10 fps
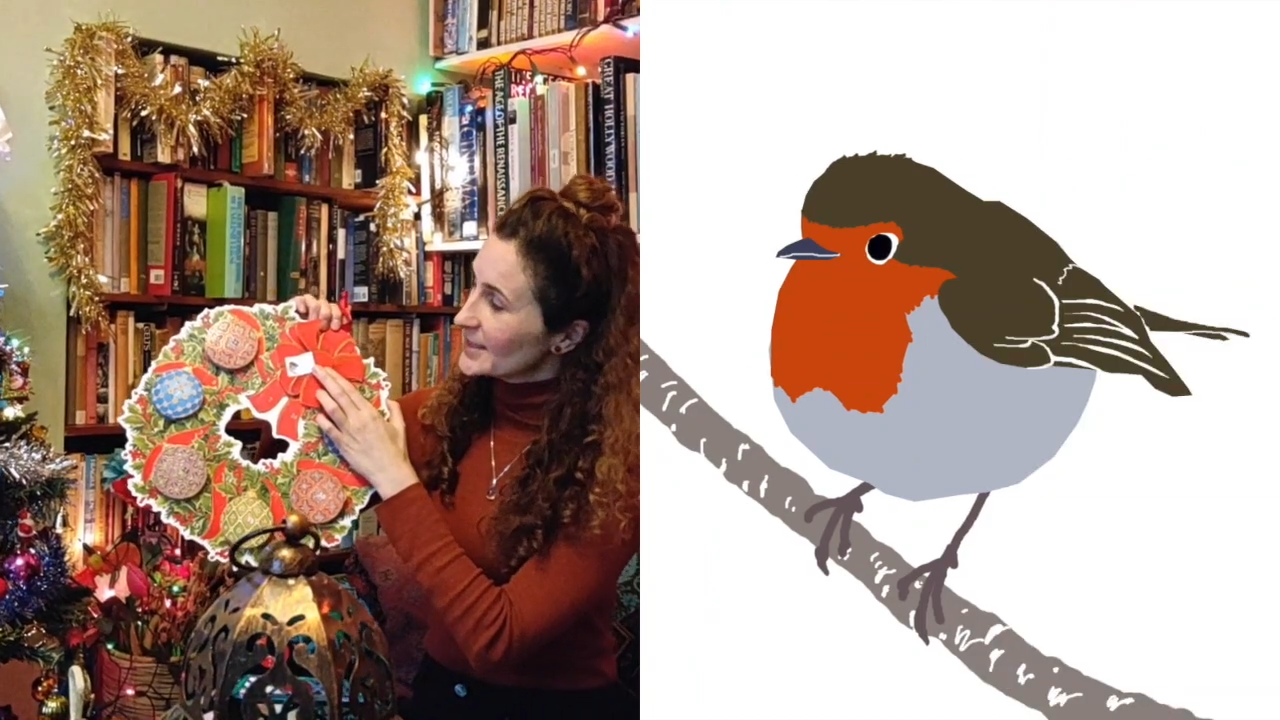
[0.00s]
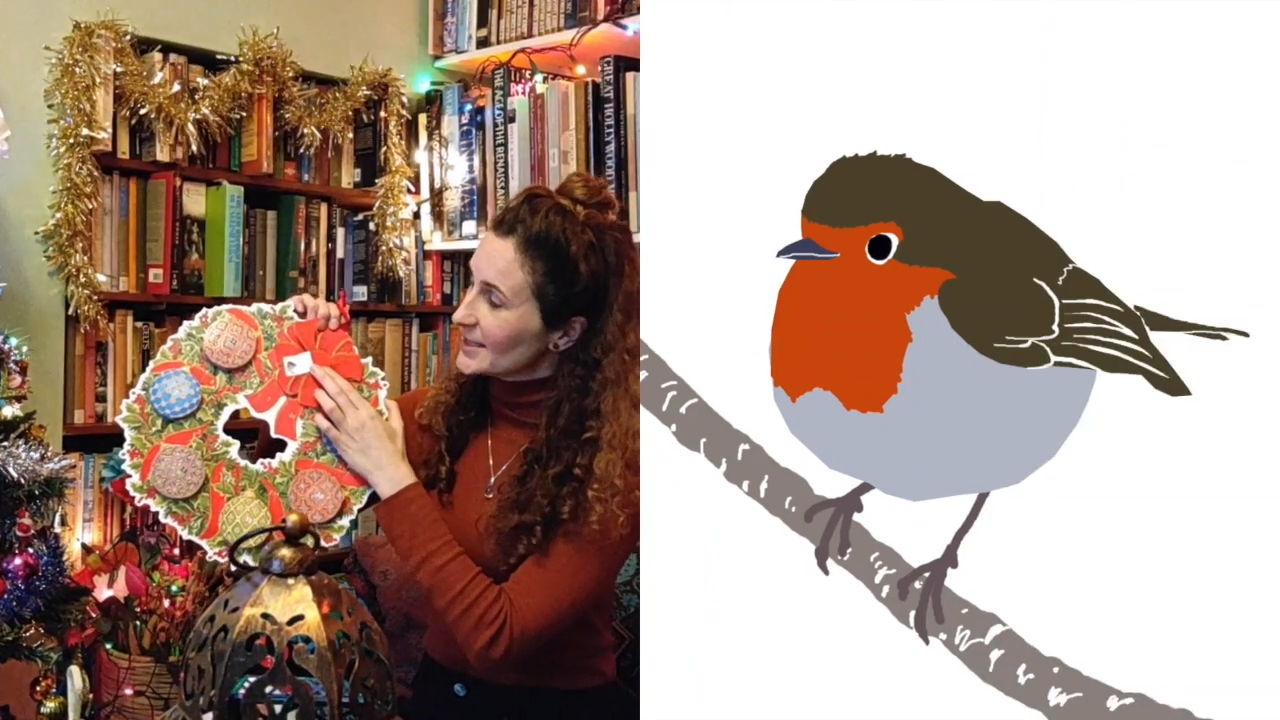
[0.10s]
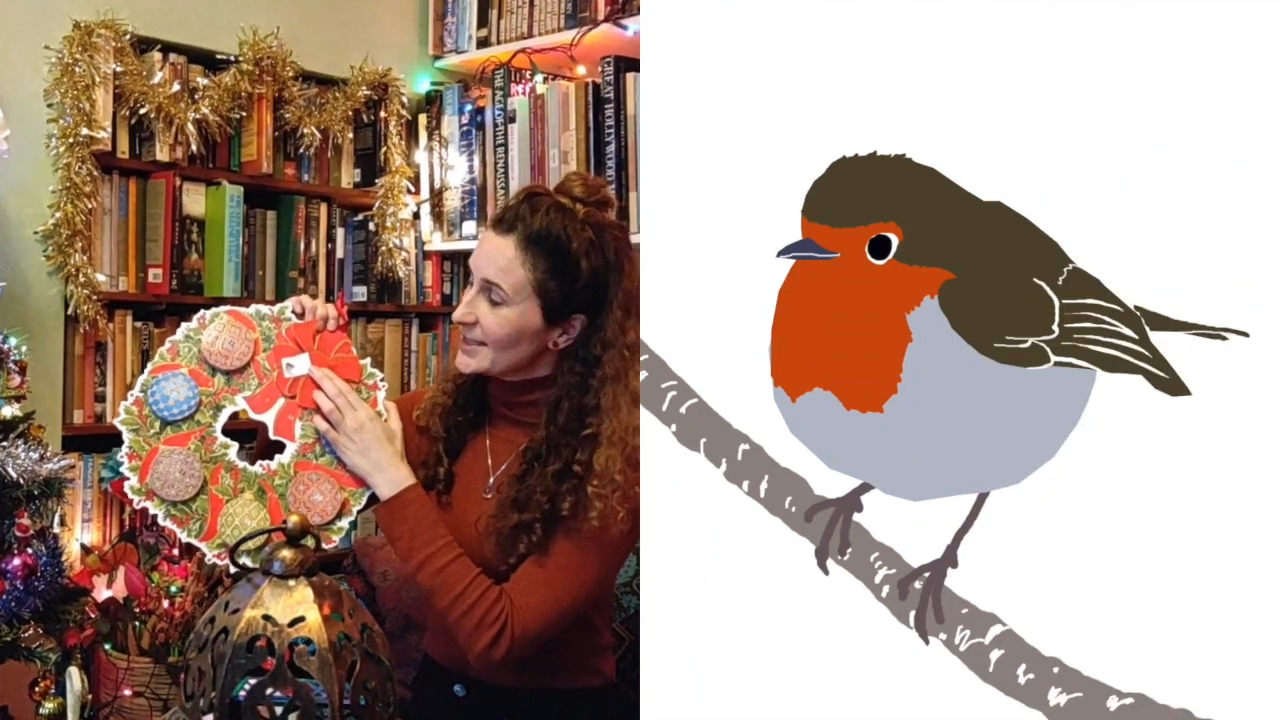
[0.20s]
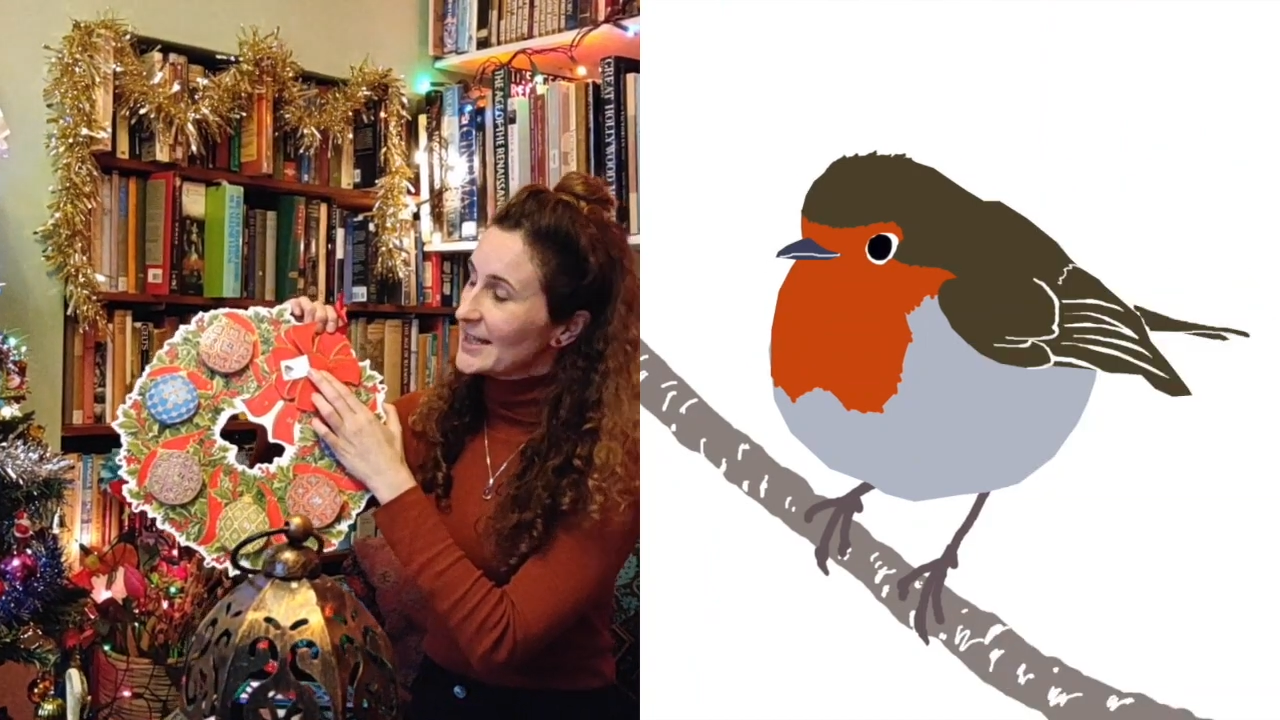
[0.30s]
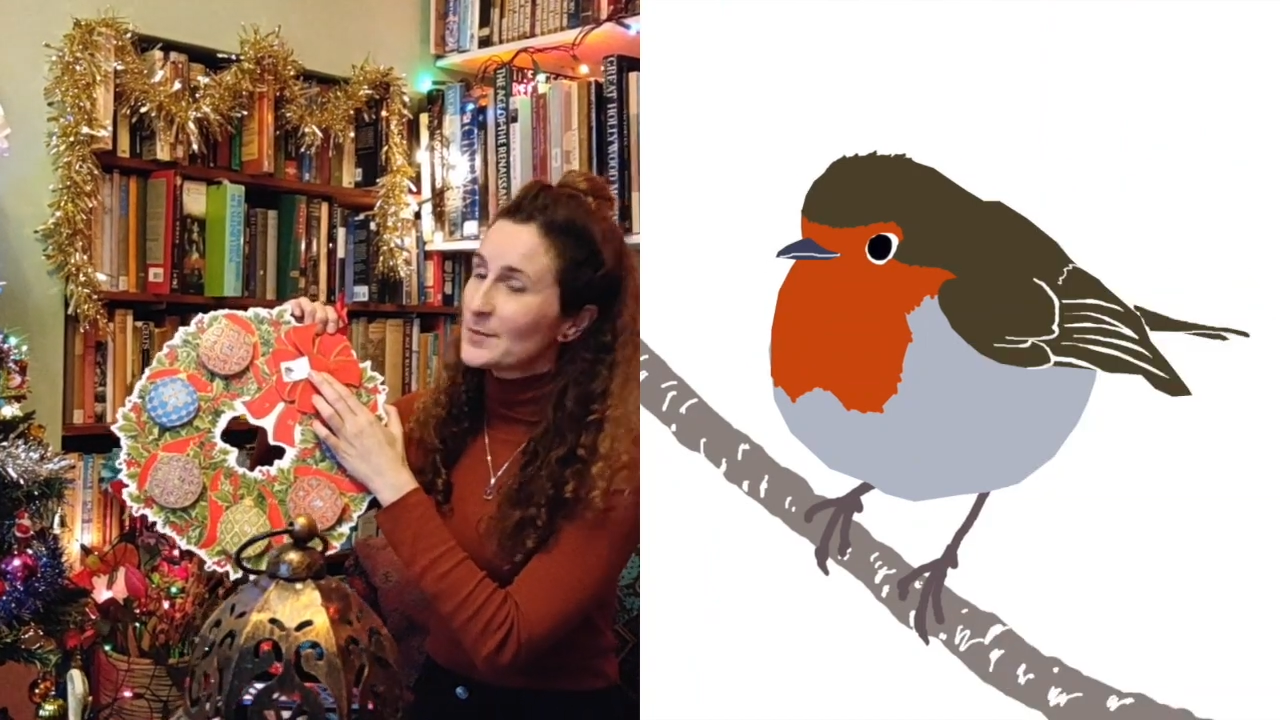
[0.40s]

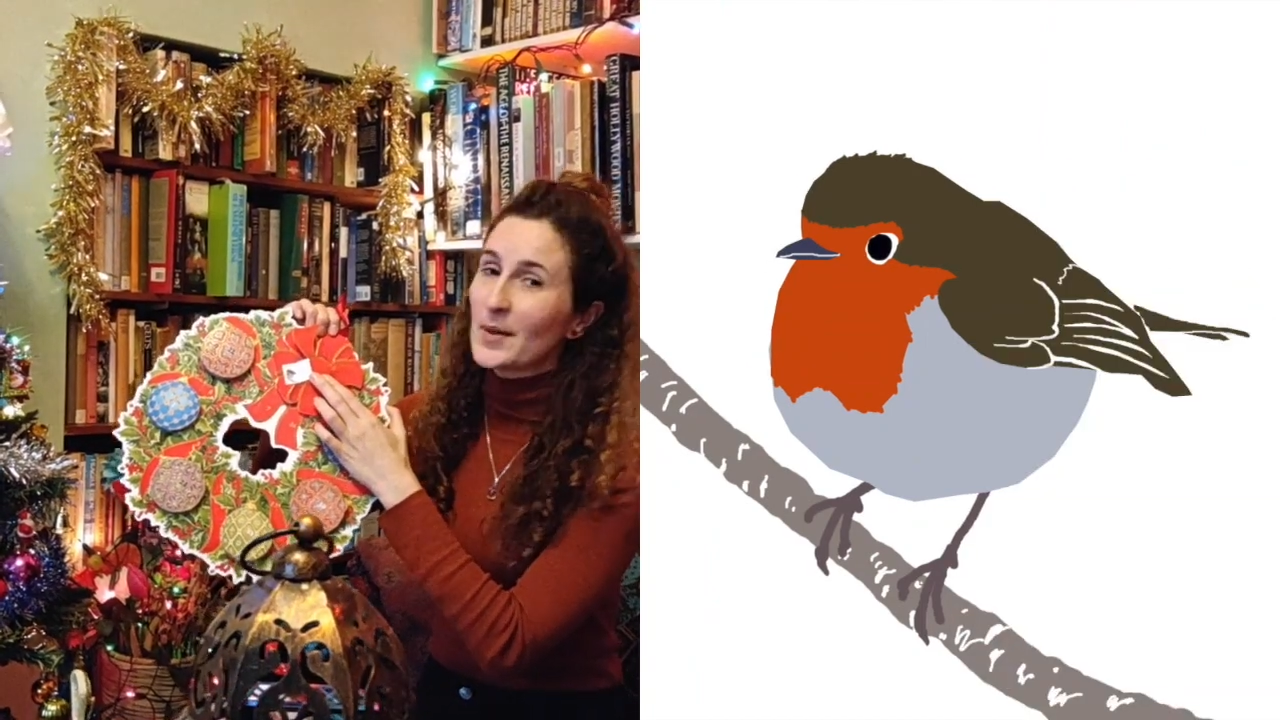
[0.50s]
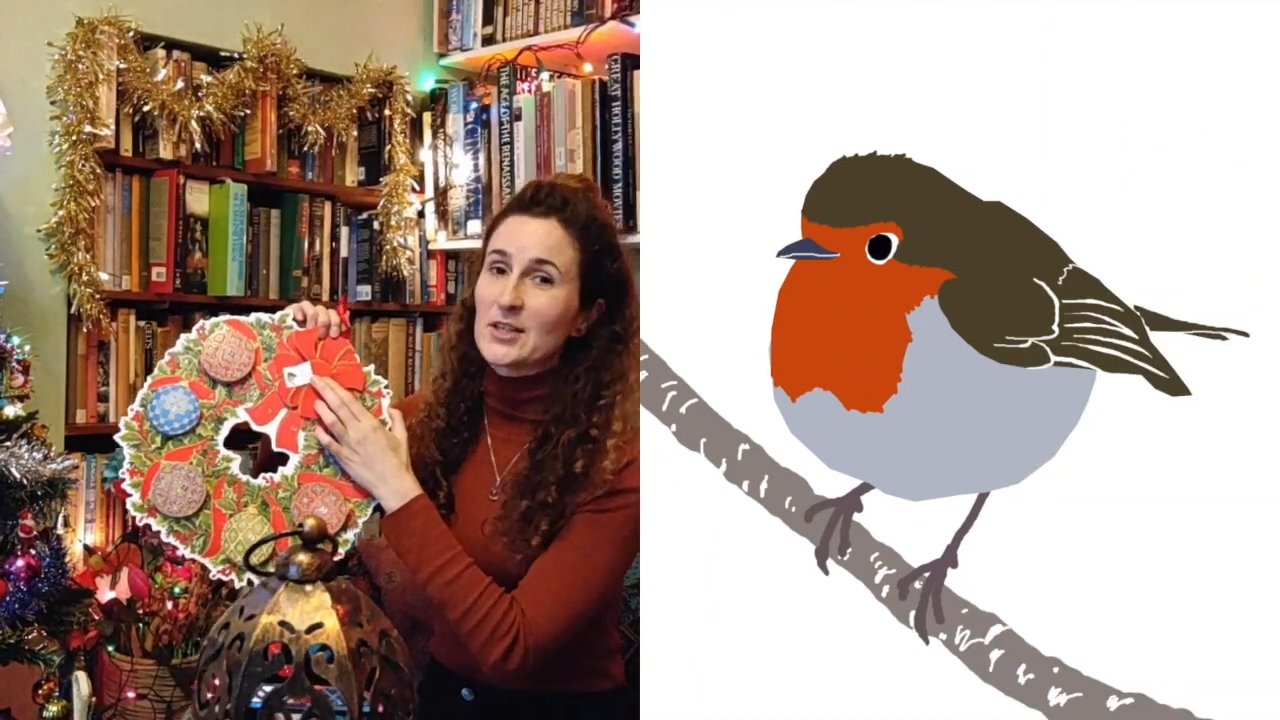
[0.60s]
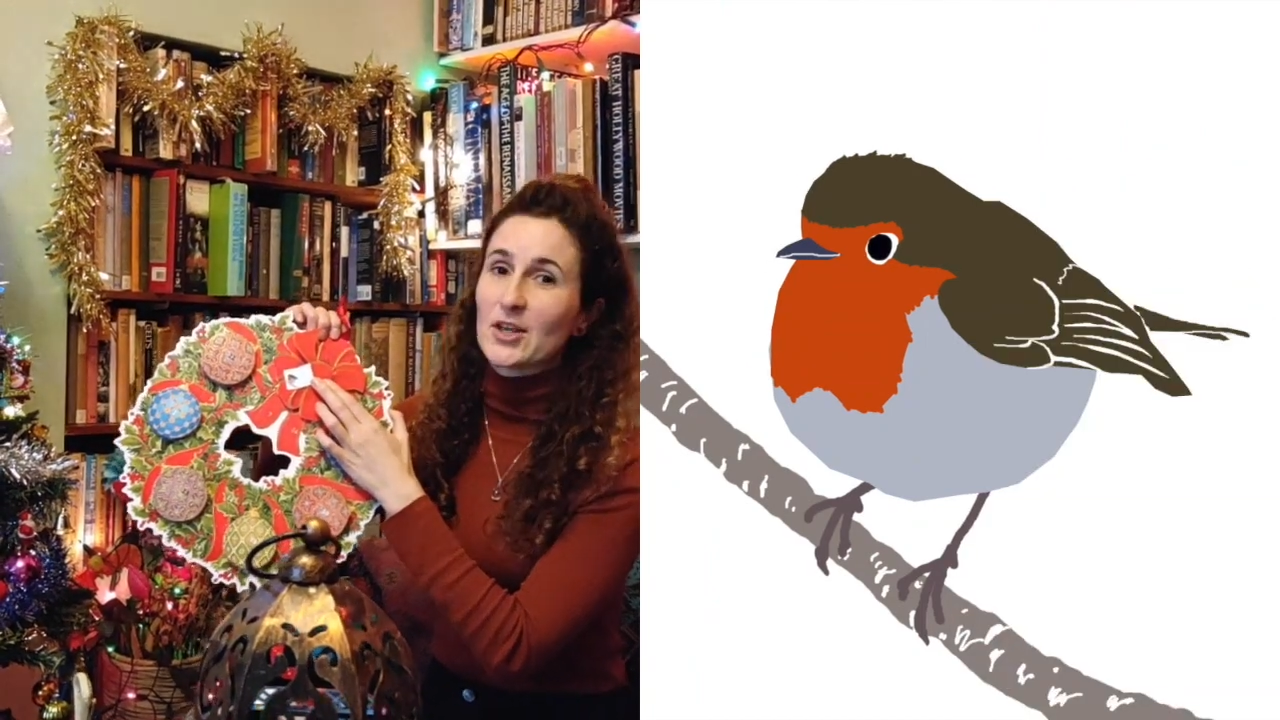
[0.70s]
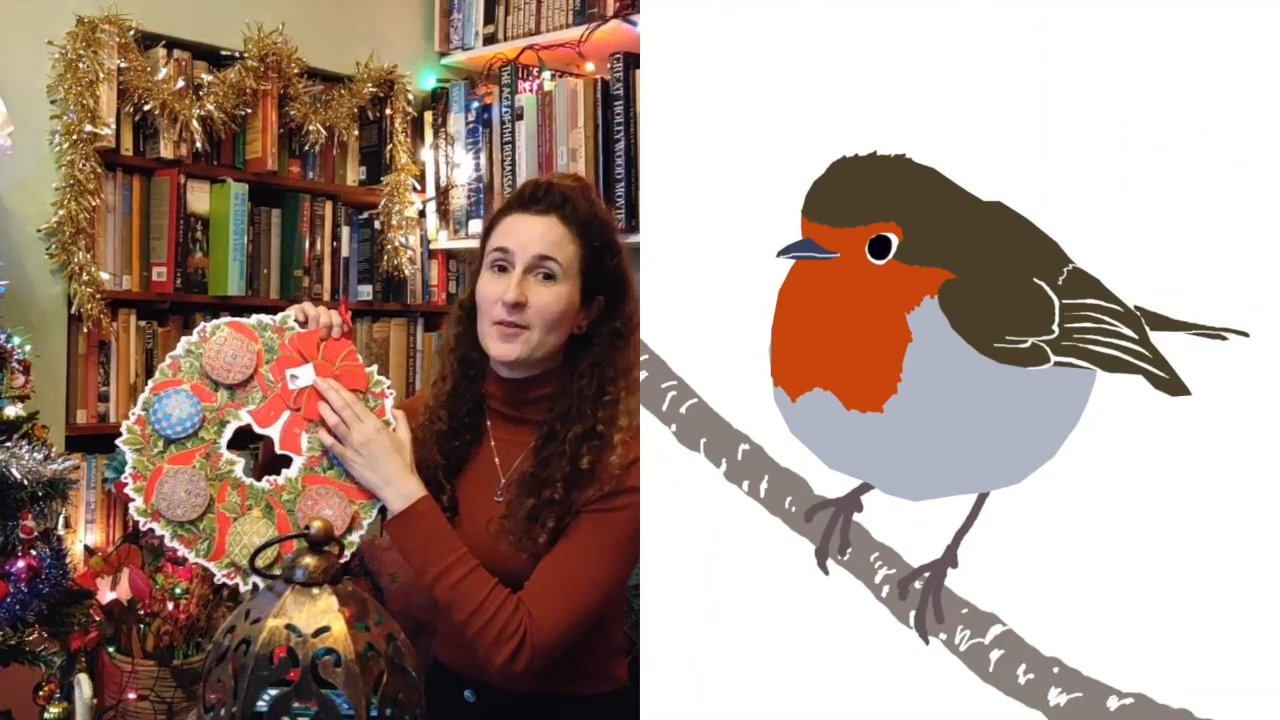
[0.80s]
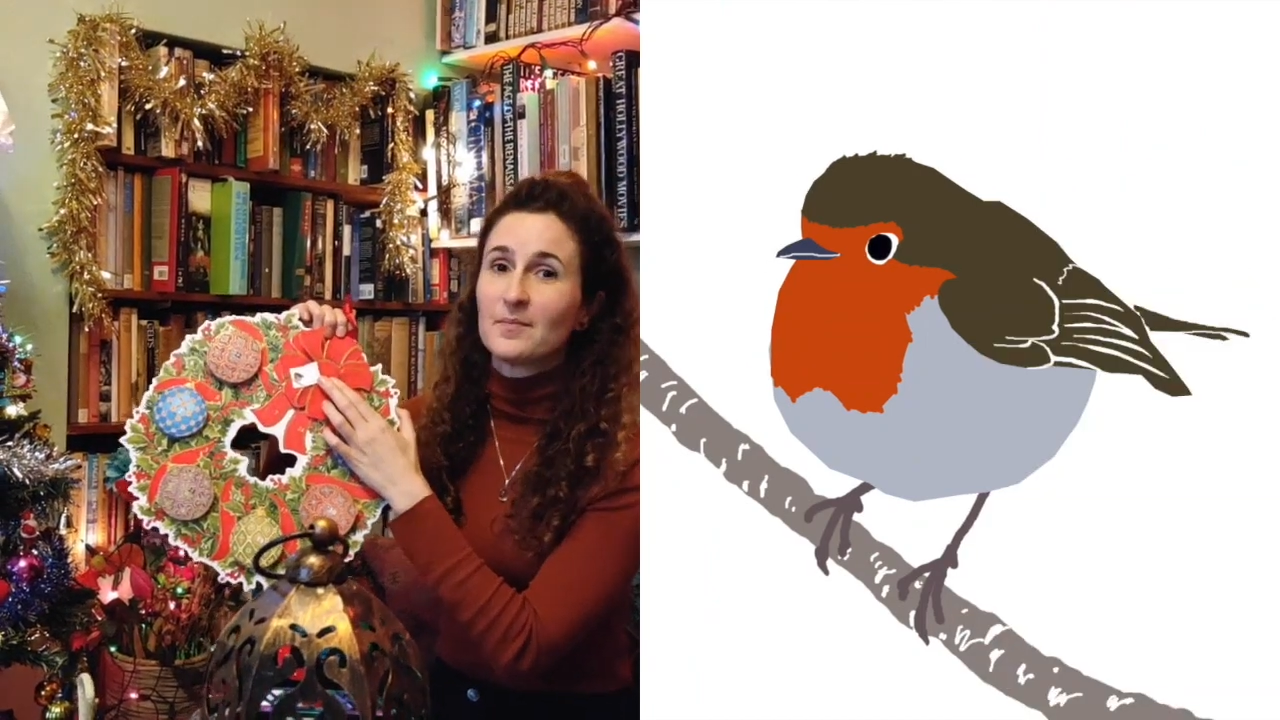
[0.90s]
Today's
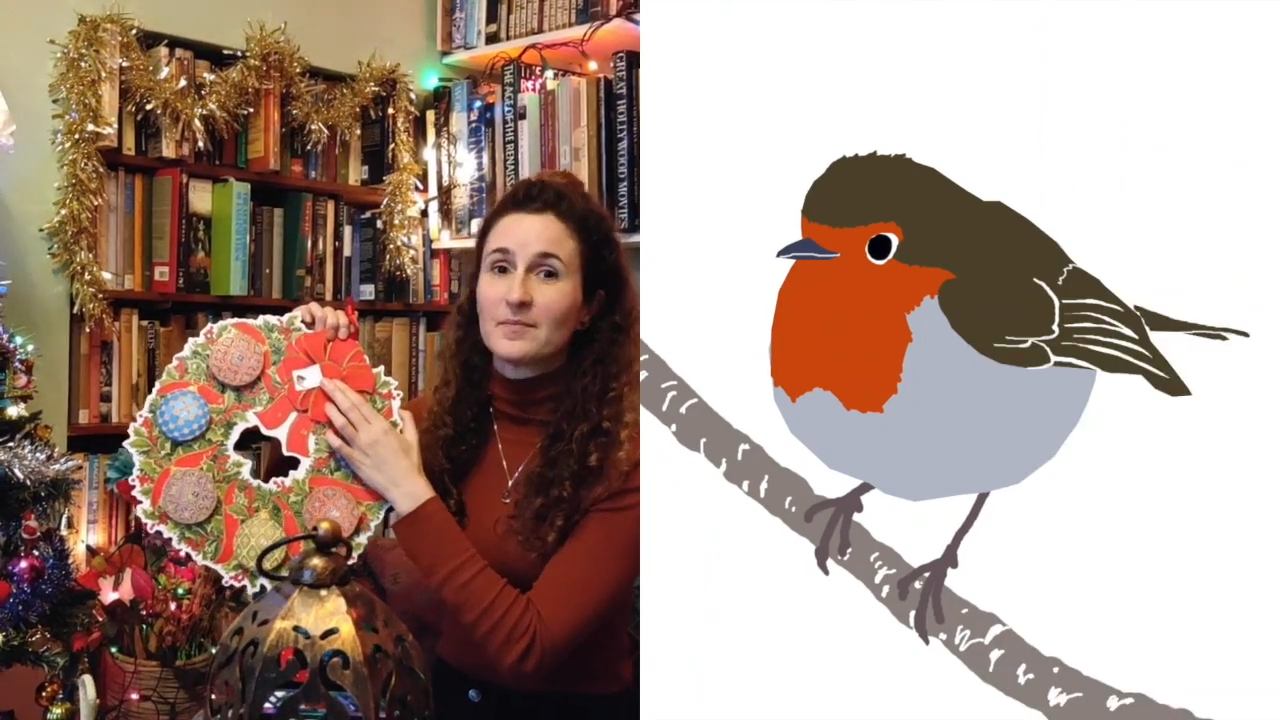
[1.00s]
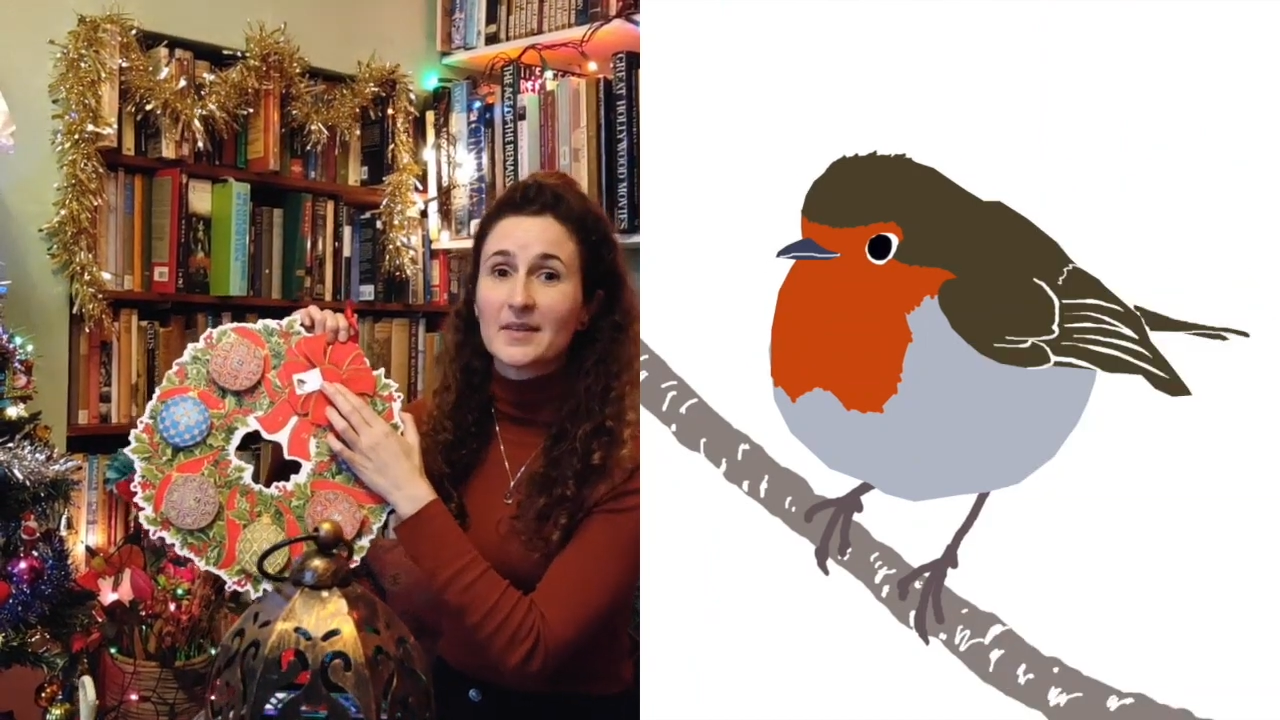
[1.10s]
picture